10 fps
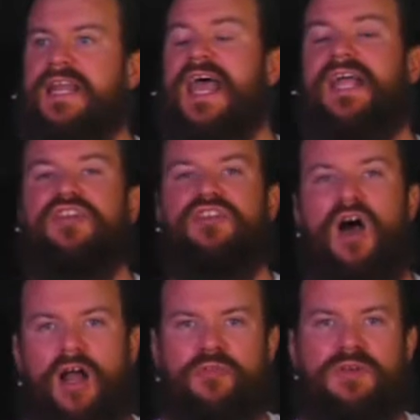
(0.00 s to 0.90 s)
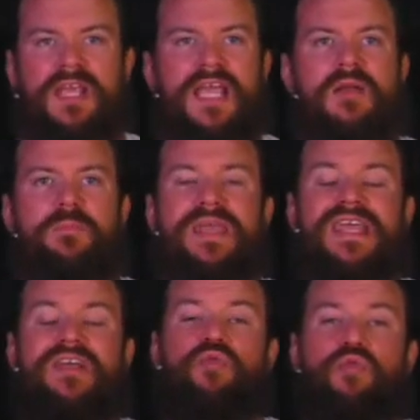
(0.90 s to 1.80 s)
in acknowledgement, in
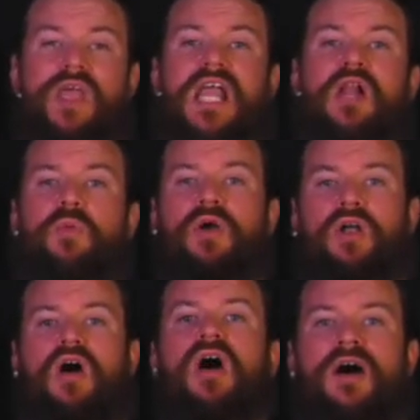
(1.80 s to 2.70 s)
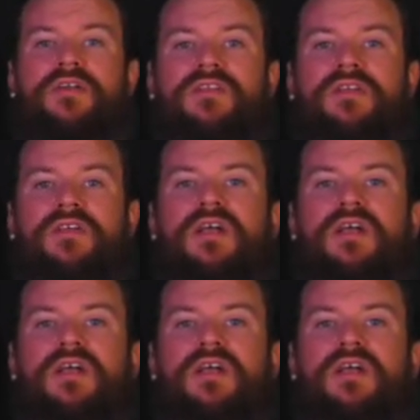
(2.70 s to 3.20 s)
being real with God,